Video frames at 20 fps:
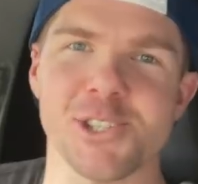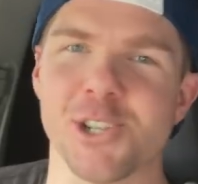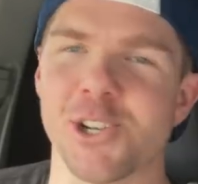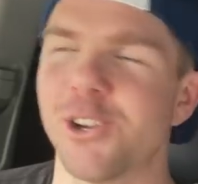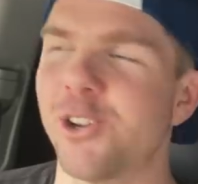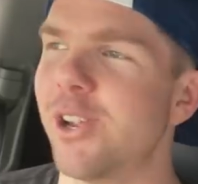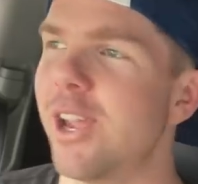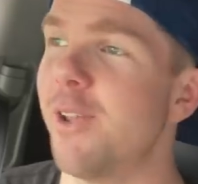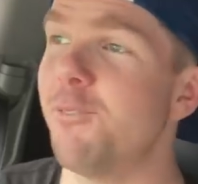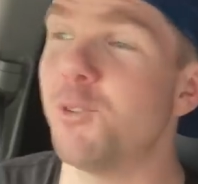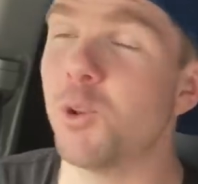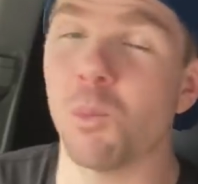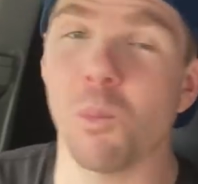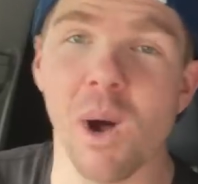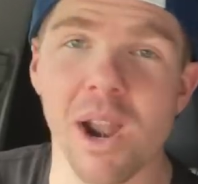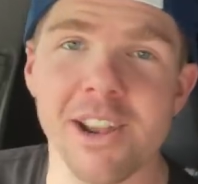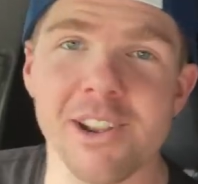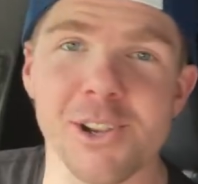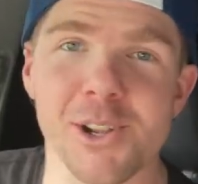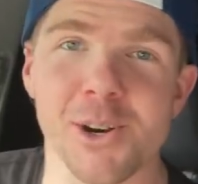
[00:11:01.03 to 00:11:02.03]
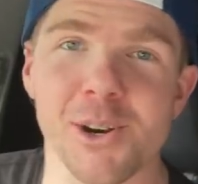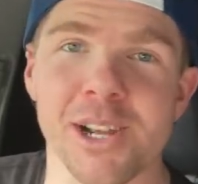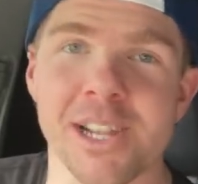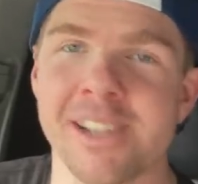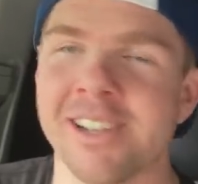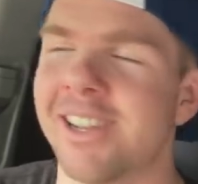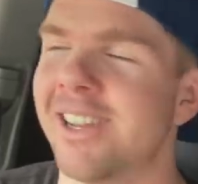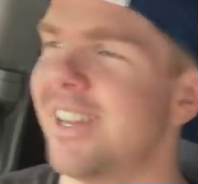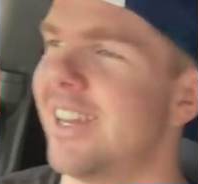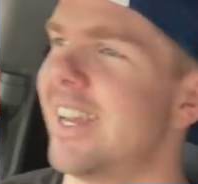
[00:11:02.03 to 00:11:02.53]
it to, if you want to do it,
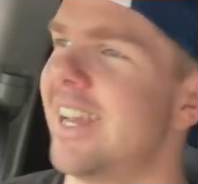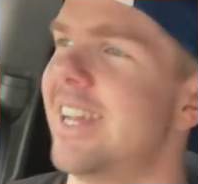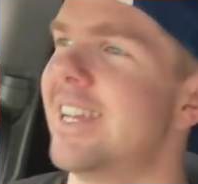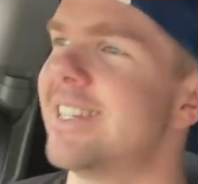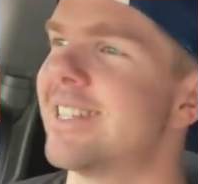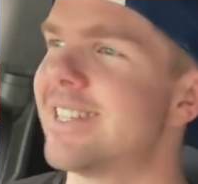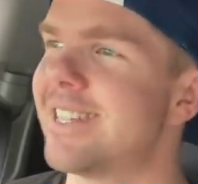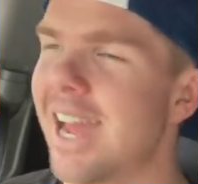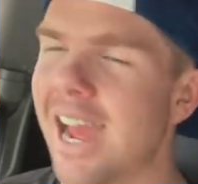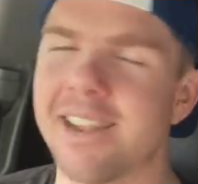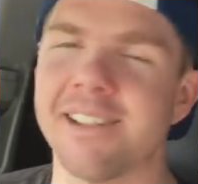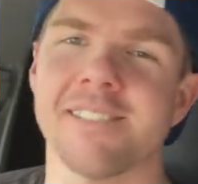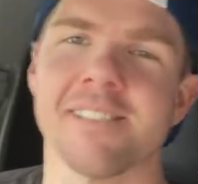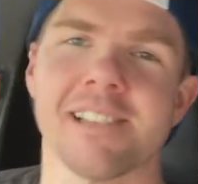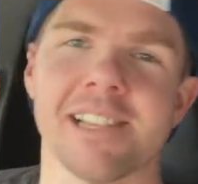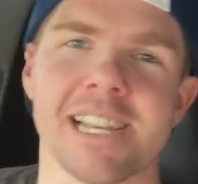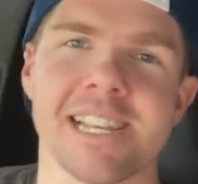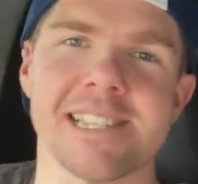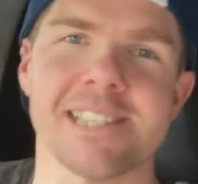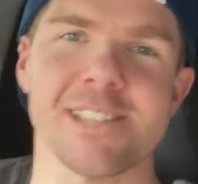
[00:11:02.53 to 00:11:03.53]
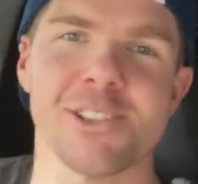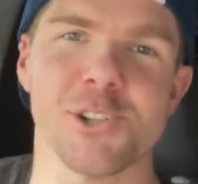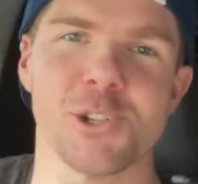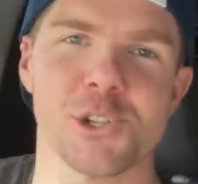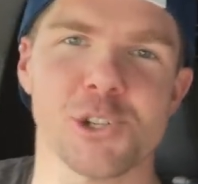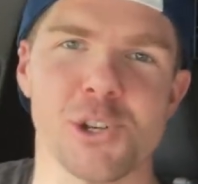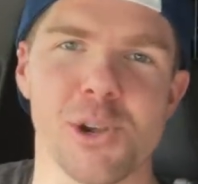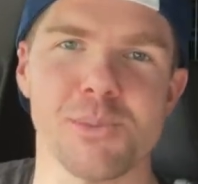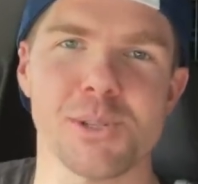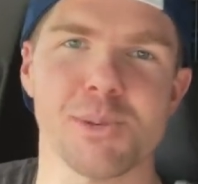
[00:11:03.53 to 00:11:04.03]
is down in the links in the
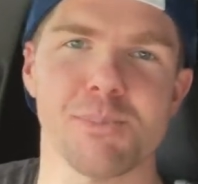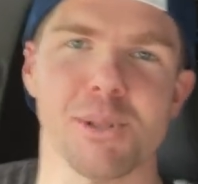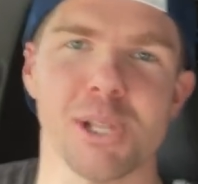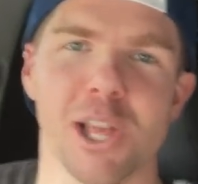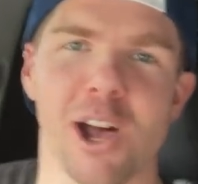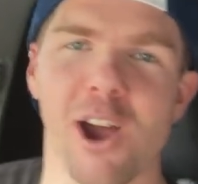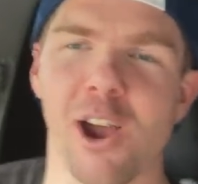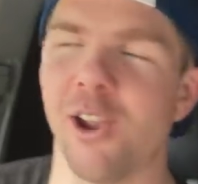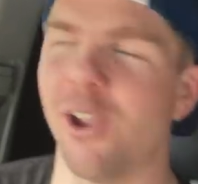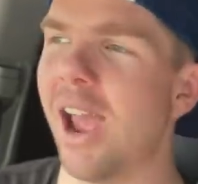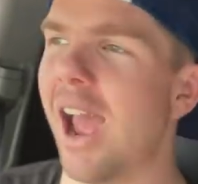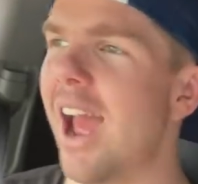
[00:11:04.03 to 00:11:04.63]
description below.